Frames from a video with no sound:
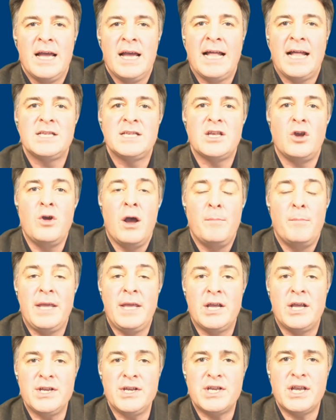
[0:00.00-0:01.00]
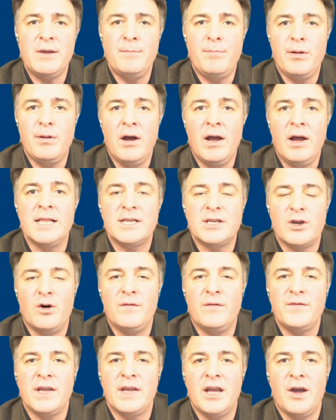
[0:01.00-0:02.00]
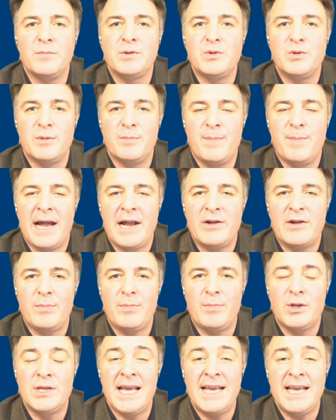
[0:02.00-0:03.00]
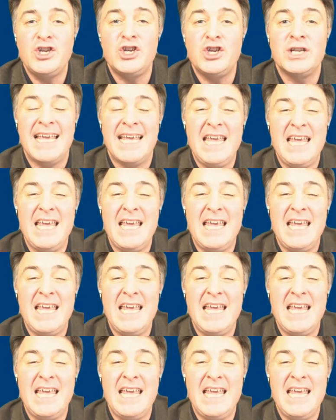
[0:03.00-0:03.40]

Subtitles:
And so because compliance often comes with a bad reputation,